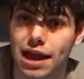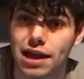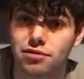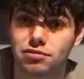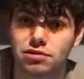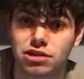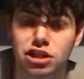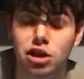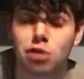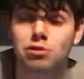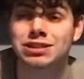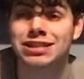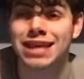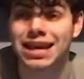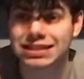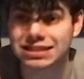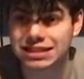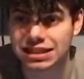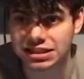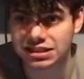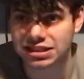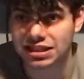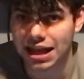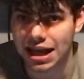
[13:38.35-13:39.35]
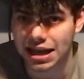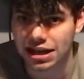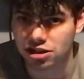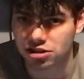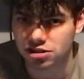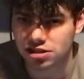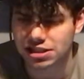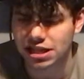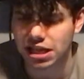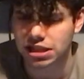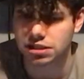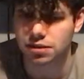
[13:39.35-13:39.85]
and you know he's getting into that
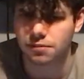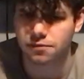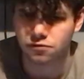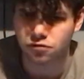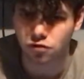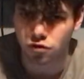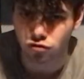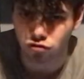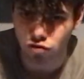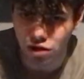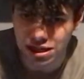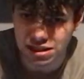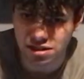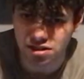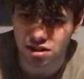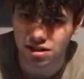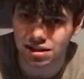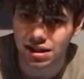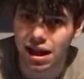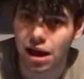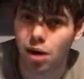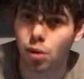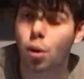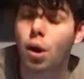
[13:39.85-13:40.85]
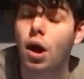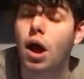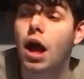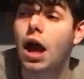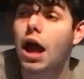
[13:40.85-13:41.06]
England setup for a reason now.